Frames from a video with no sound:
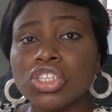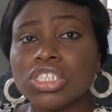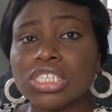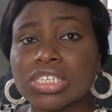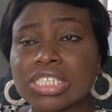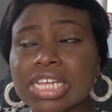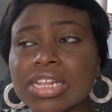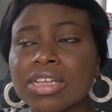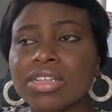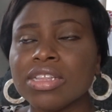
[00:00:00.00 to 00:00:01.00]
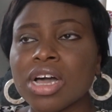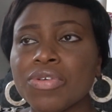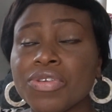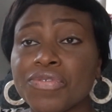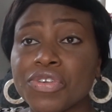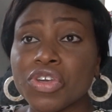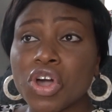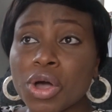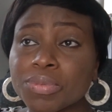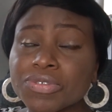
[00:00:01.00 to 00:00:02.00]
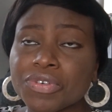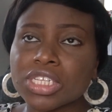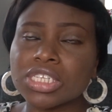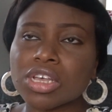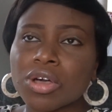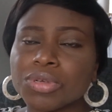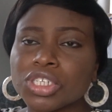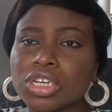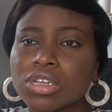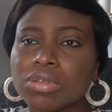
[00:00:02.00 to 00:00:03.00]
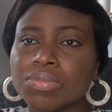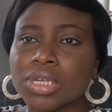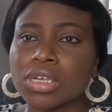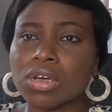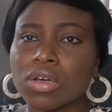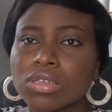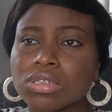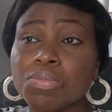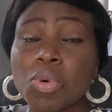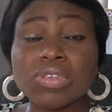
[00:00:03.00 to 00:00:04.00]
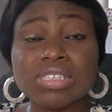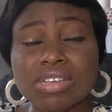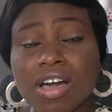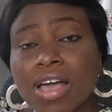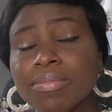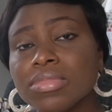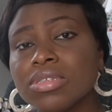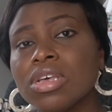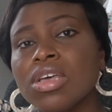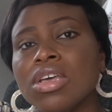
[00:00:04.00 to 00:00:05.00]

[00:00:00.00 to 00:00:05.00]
to your settling down if you opt for this option, because most times